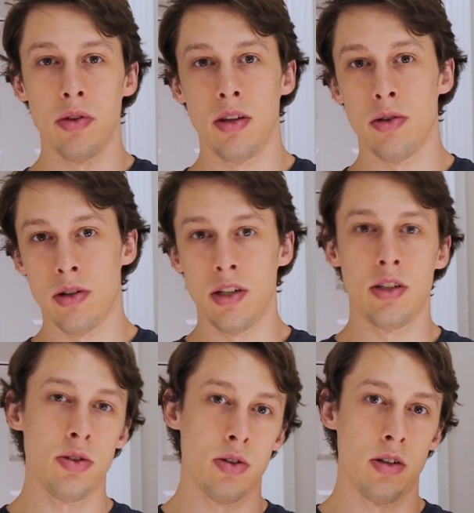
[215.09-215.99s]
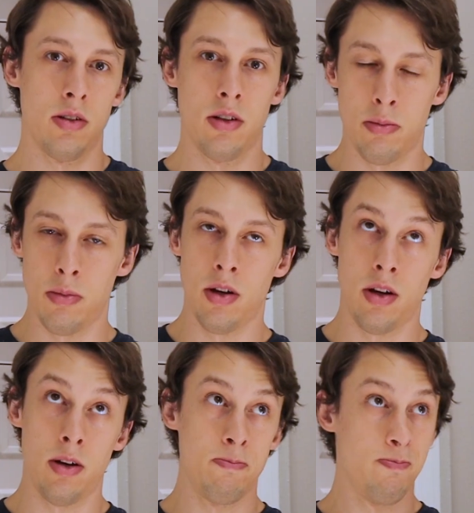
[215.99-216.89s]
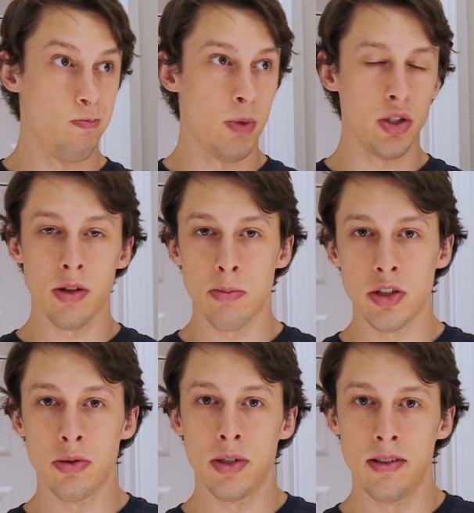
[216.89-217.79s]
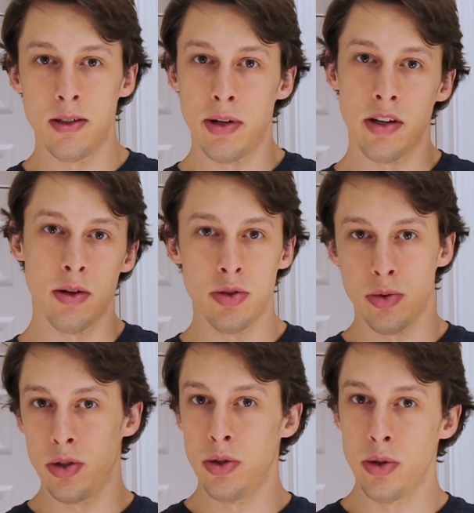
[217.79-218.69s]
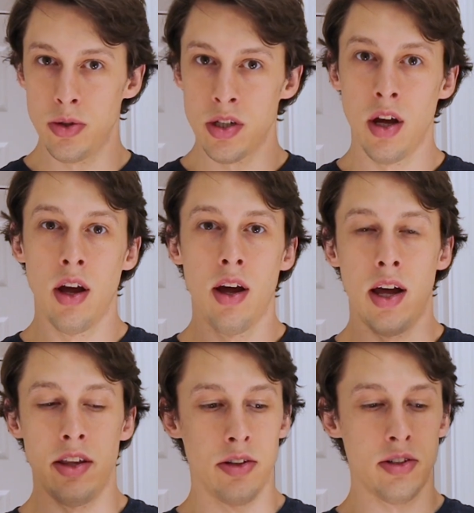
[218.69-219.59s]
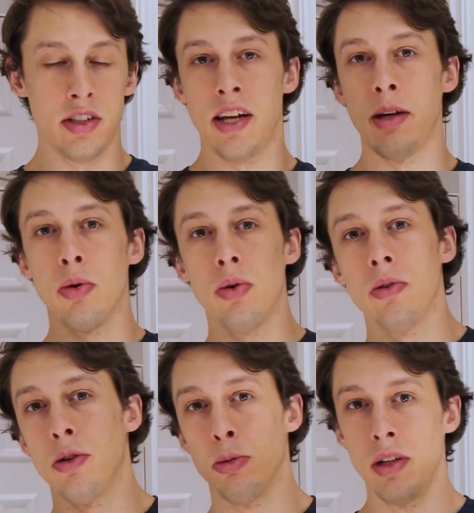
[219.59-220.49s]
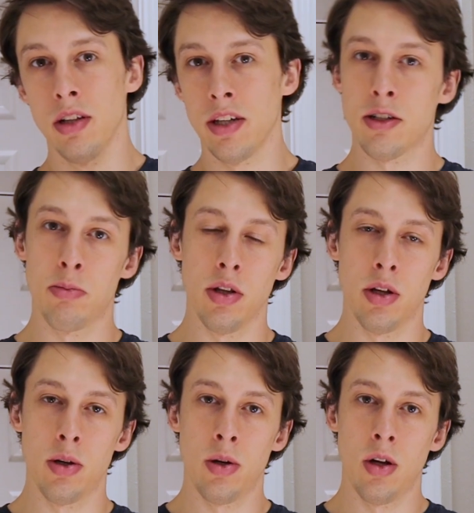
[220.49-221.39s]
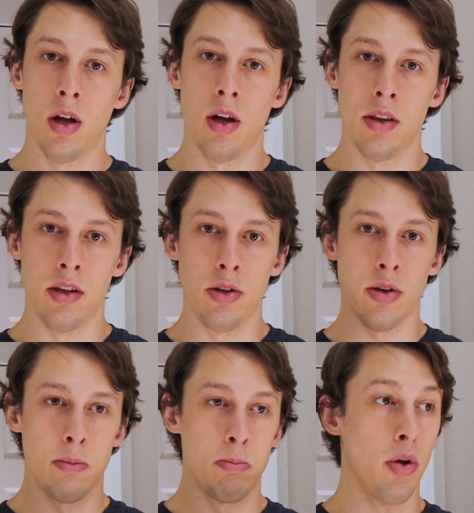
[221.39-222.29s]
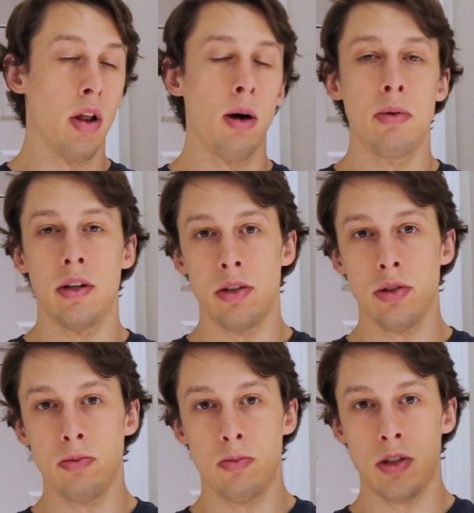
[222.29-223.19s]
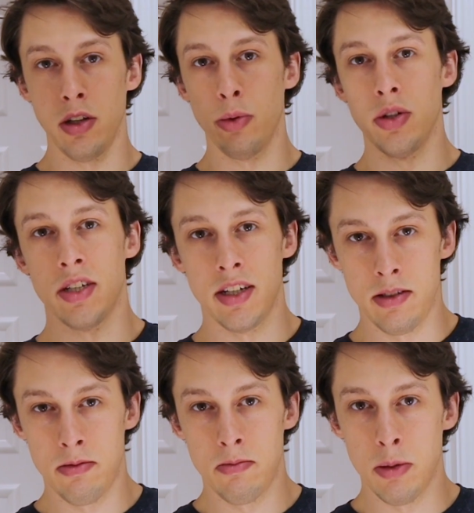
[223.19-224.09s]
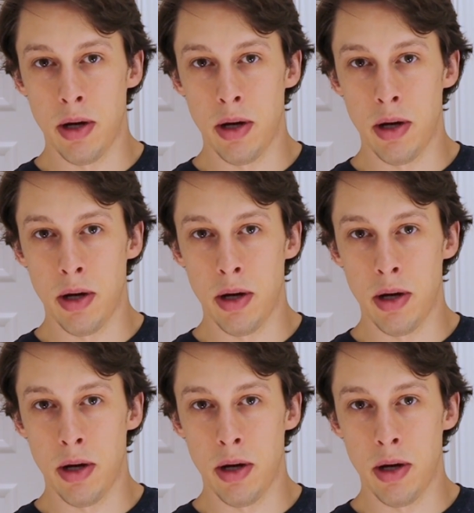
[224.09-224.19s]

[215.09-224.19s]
with either an inch or a metric measurement, depending on which one you use. And then there's a table that'll be linked below that you can pull up and it'll tell you what size to